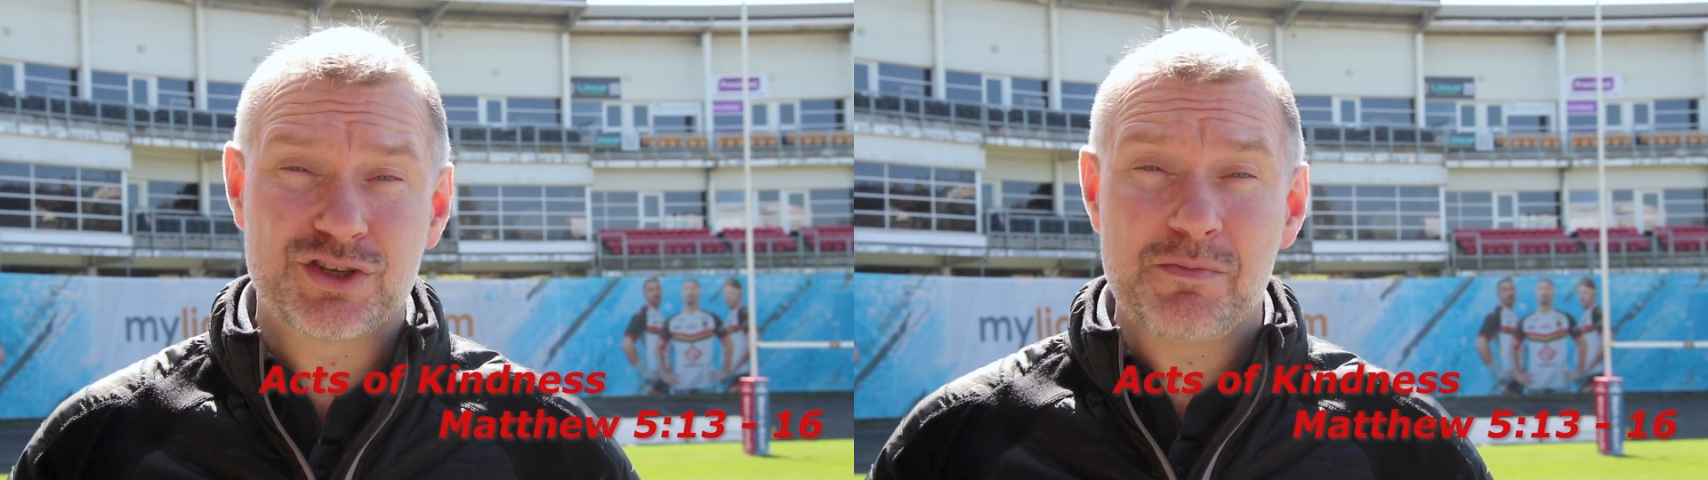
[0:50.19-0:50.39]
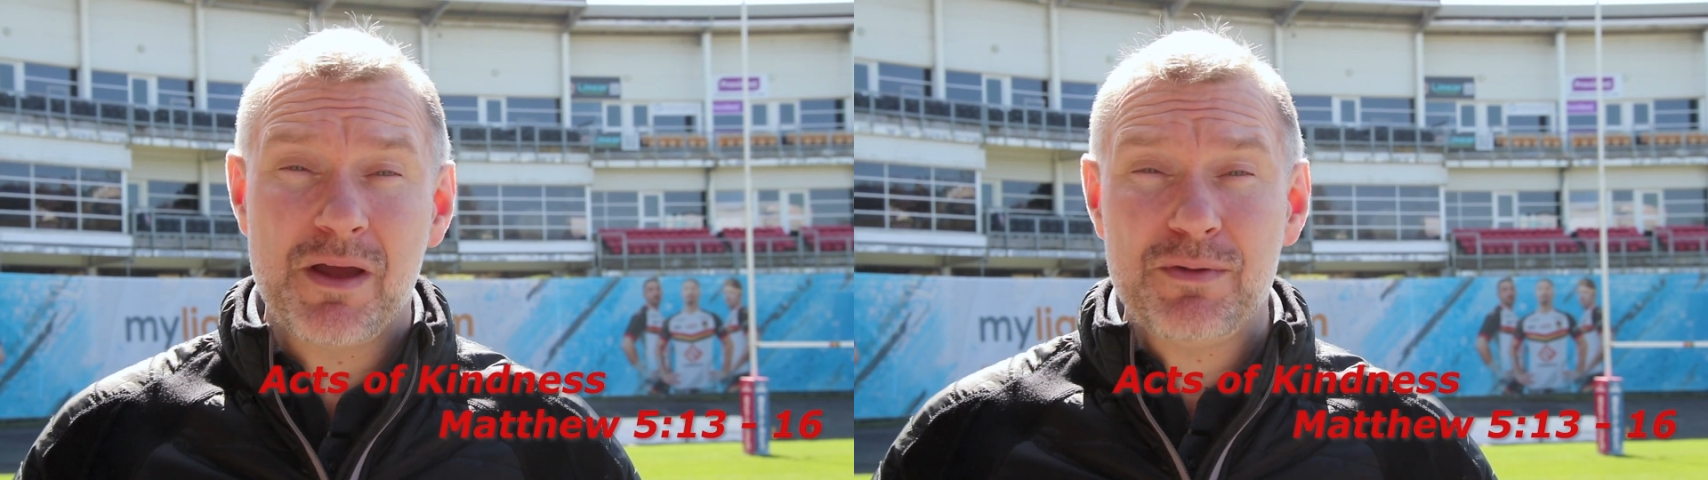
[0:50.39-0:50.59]

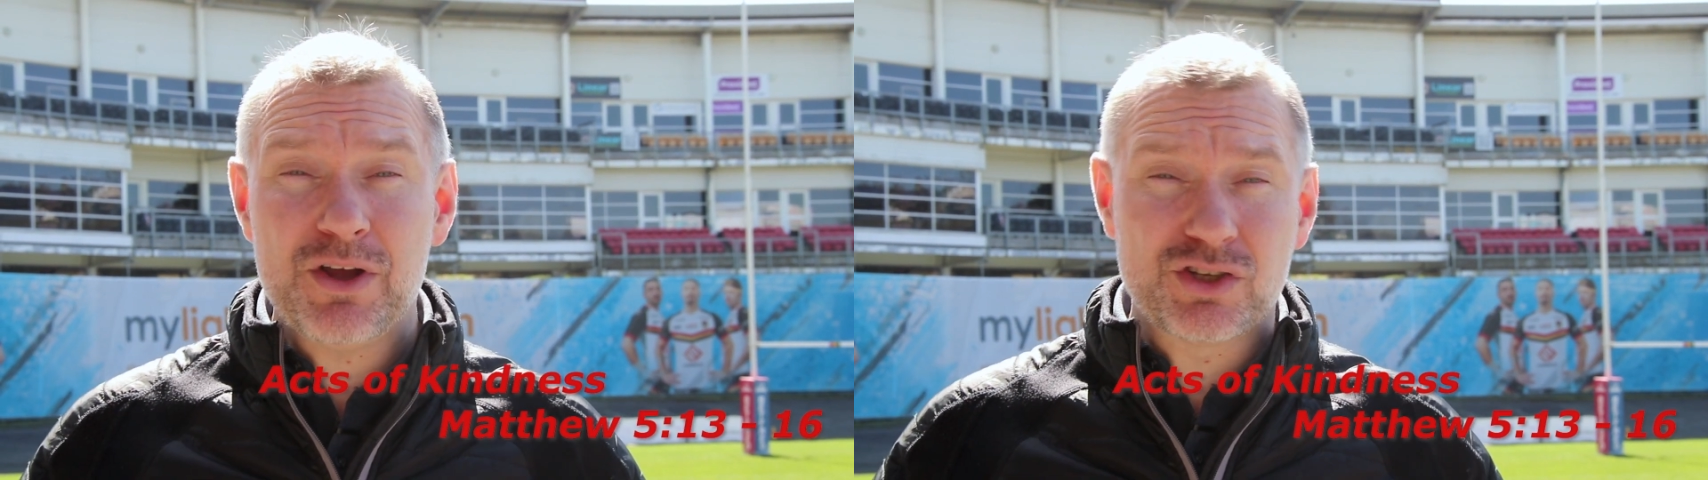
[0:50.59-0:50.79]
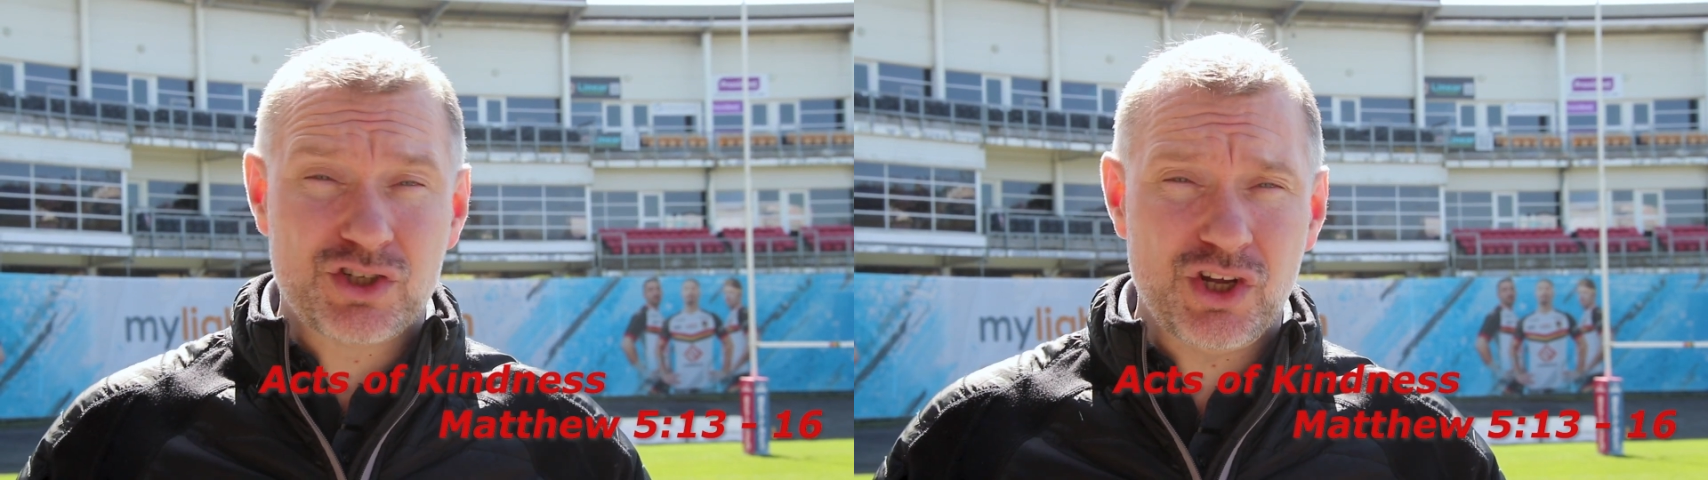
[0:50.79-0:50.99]
So maybe
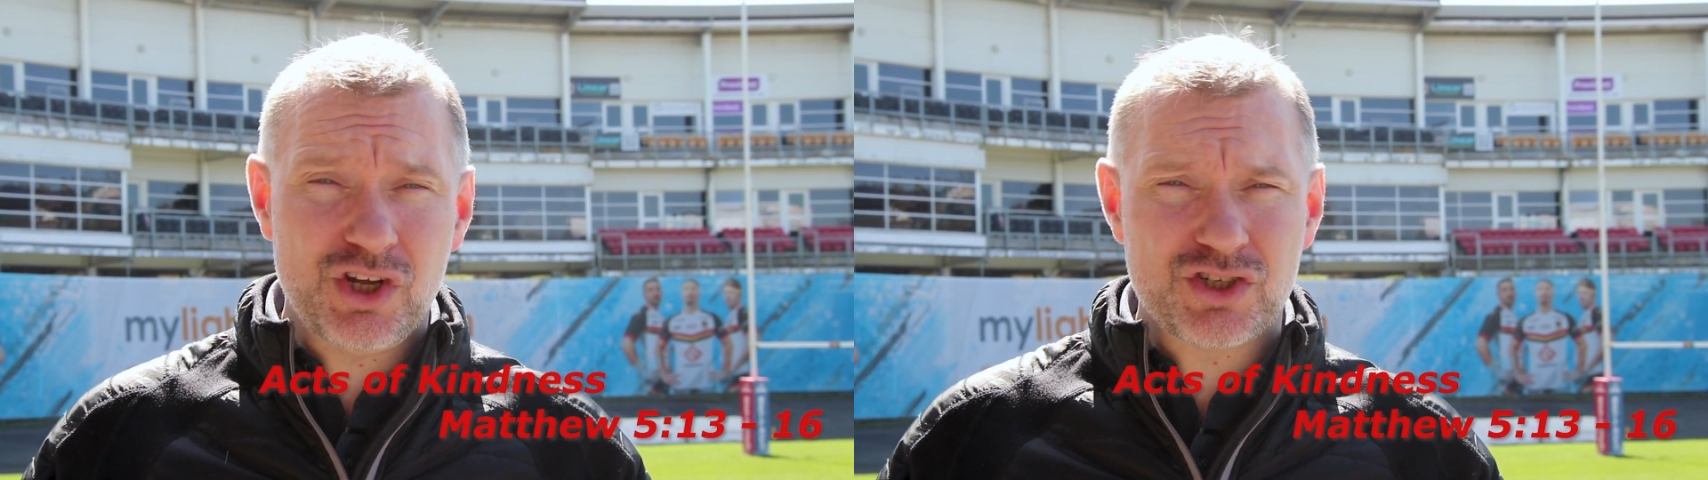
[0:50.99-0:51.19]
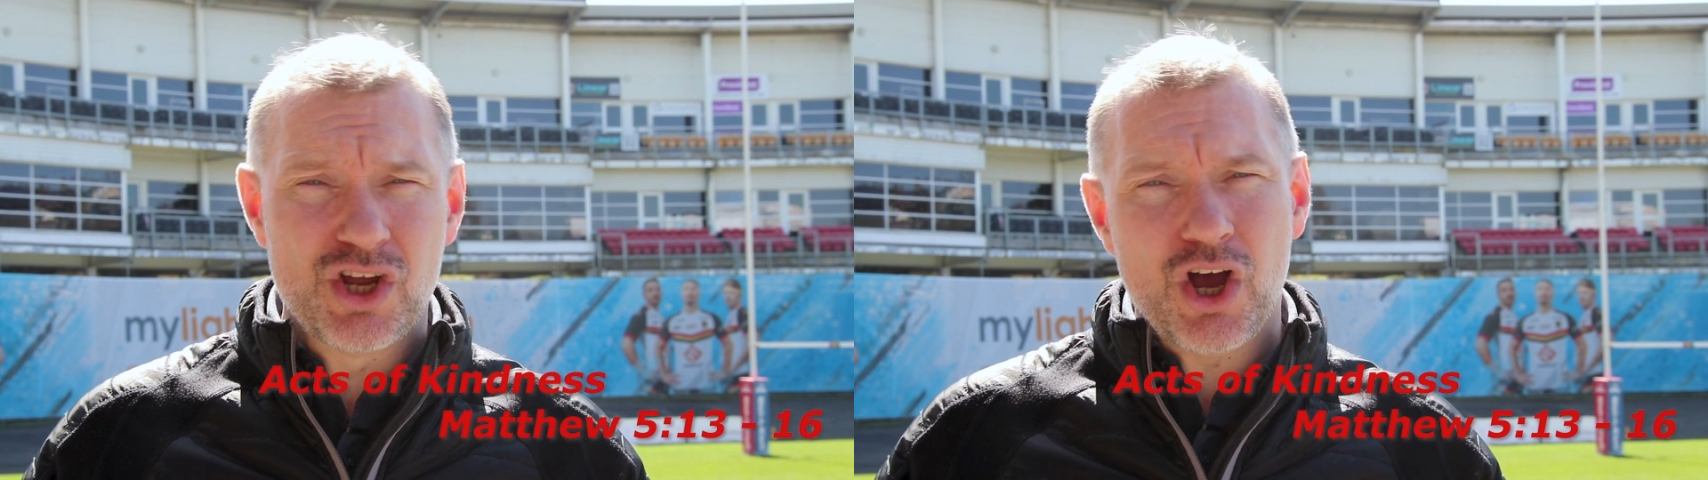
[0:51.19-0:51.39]
your
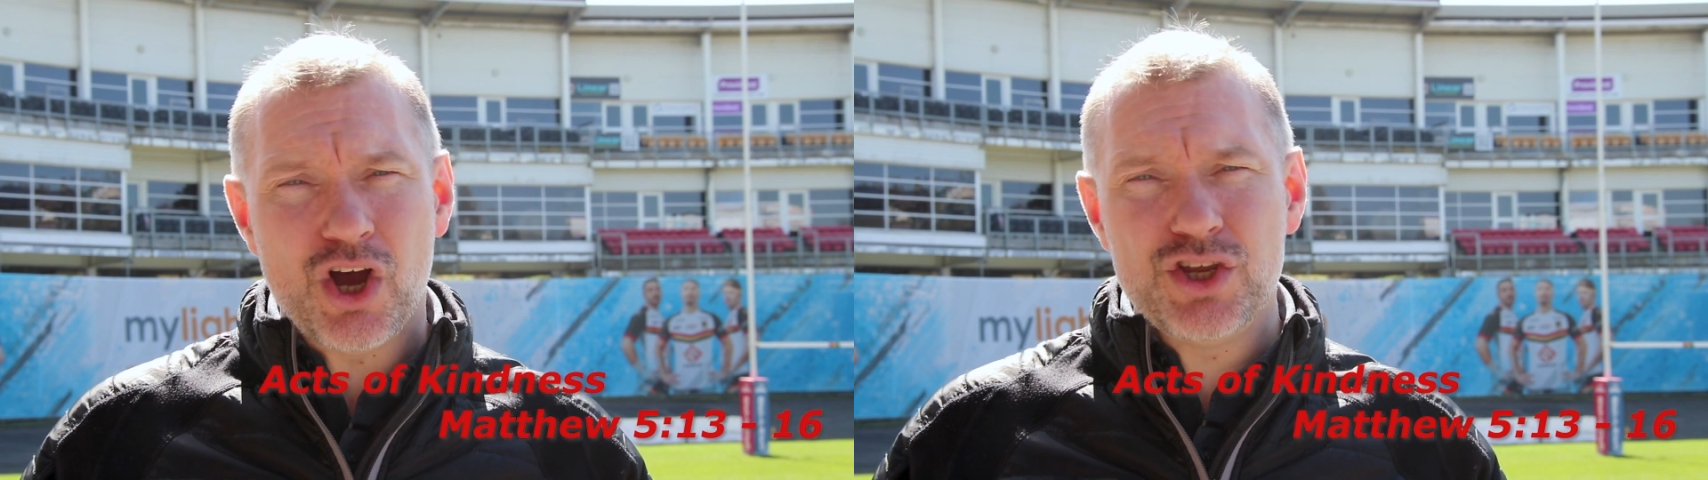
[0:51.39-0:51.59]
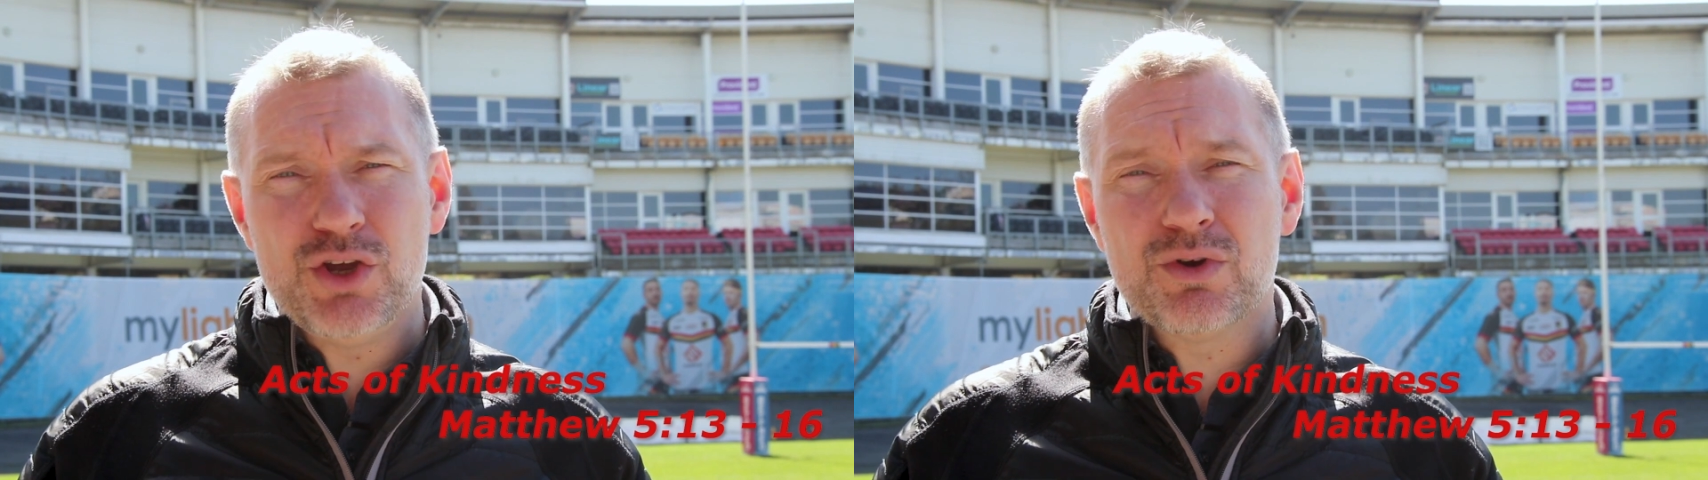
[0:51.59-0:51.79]
church
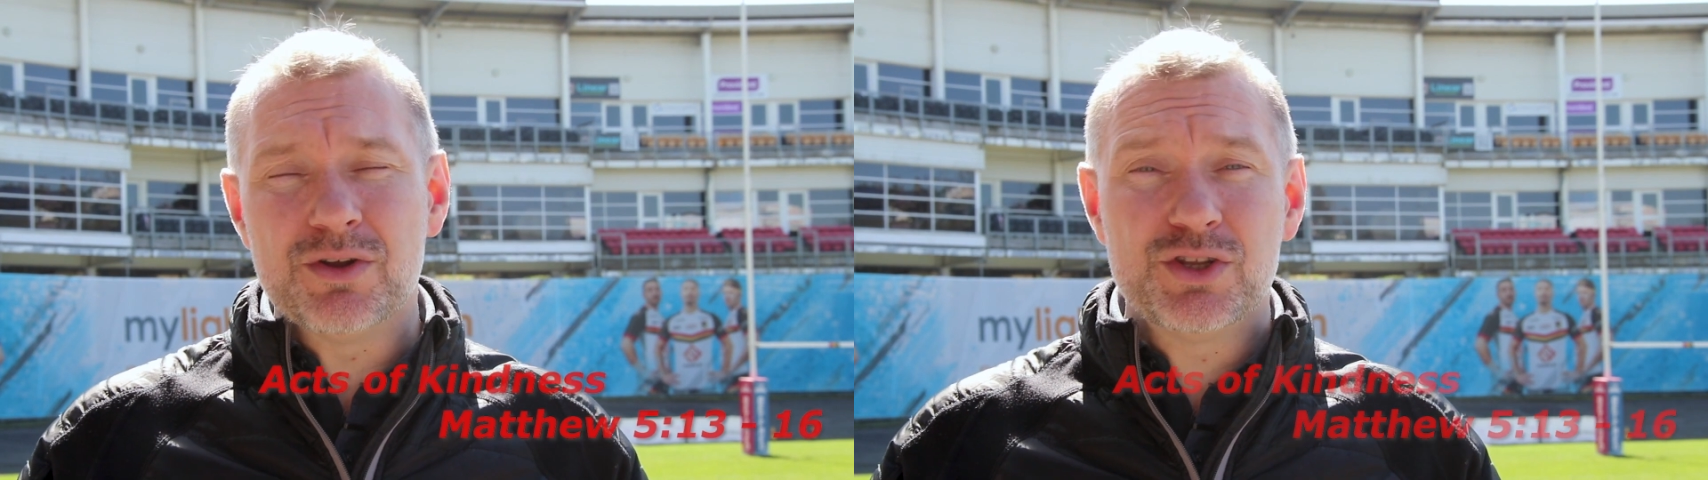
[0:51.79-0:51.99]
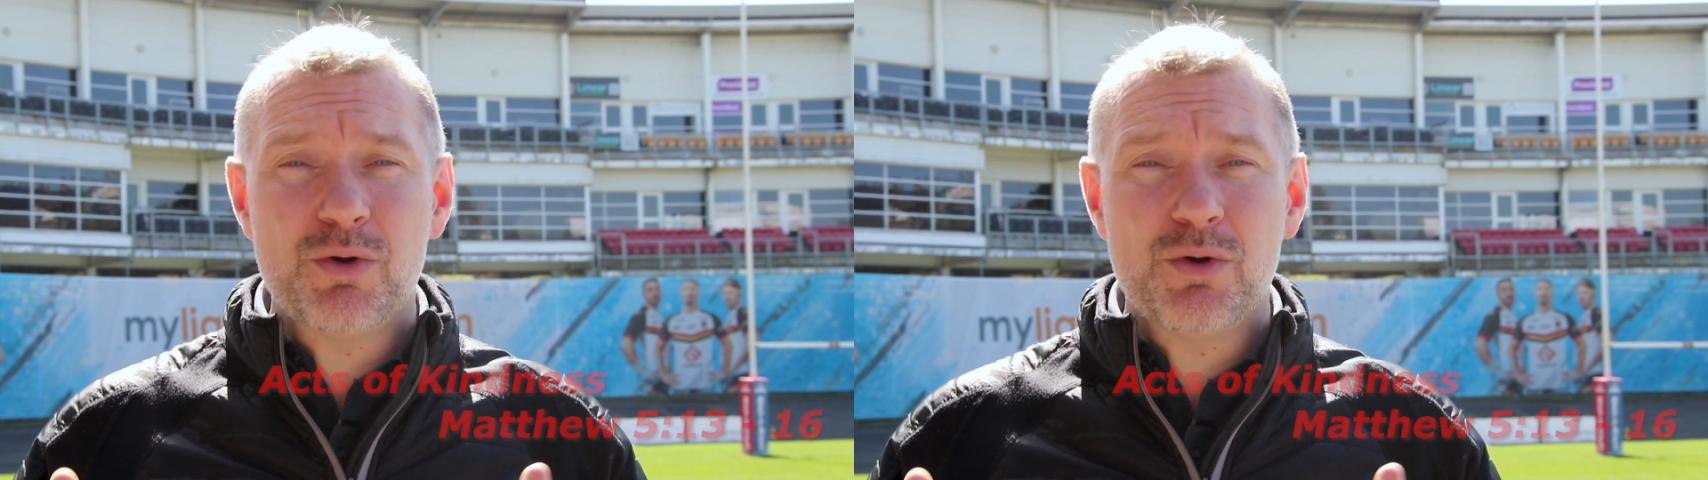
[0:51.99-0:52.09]
or you can